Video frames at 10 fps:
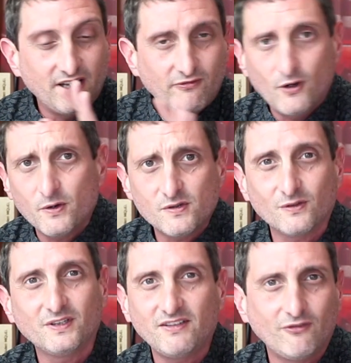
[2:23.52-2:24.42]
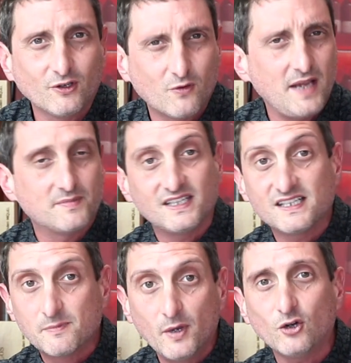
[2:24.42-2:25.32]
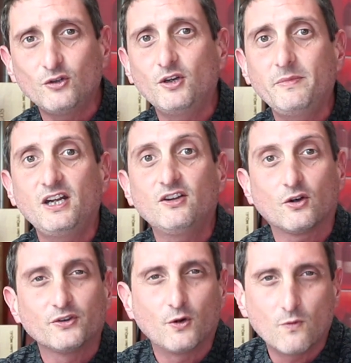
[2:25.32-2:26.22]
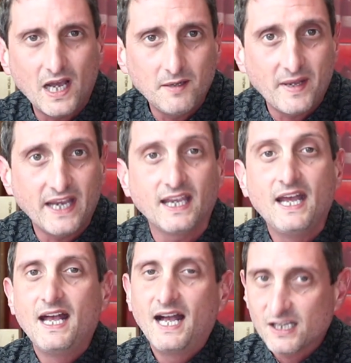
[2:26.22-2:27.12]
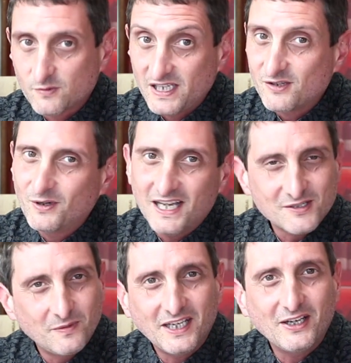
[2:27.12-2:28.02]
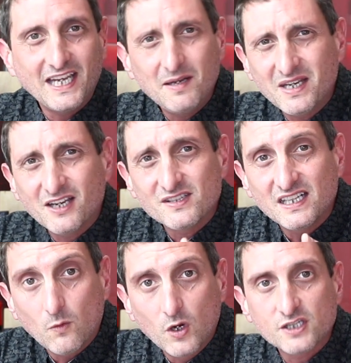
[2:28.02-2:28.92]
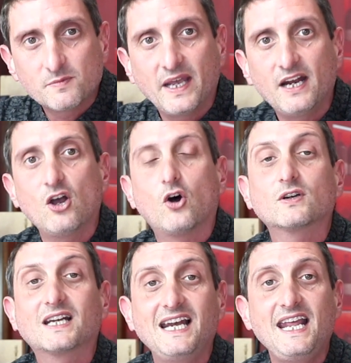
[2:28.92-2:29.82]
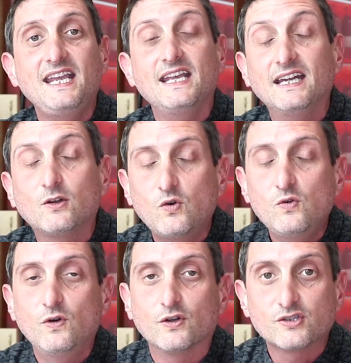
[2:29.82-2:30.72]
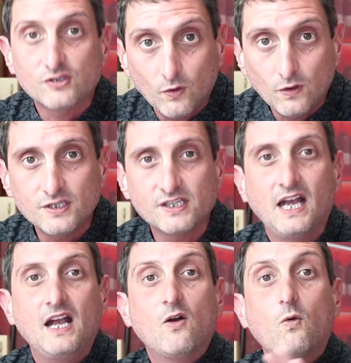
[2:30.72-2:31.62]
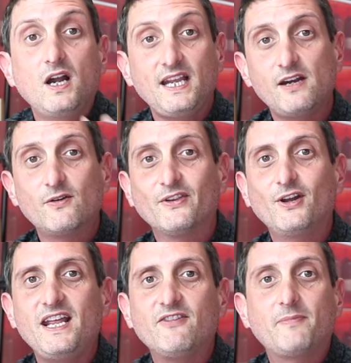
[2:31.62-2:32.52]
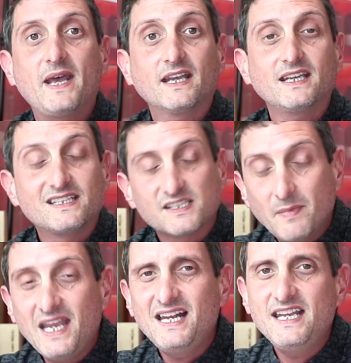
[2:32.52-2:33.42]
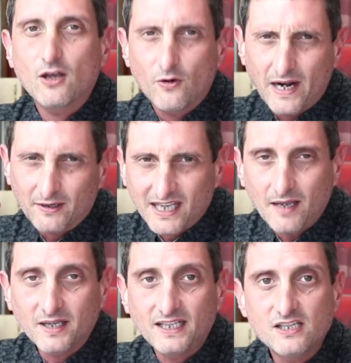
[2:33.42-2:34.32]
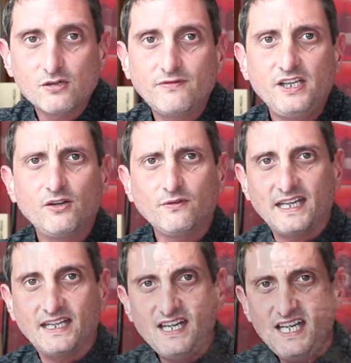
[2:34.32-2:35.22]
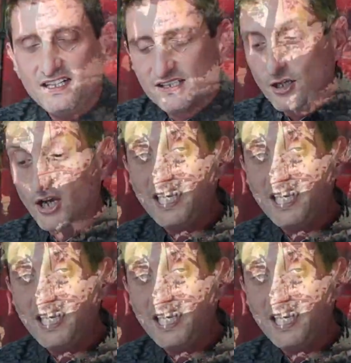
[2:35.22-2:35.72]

They focus on different grapes. It's Merlot dominant on the right bank, as we saw last week again, because it works better on clay and cooler soils. While here on the left bank it's mainly around Cabernet Sauvignon that needs the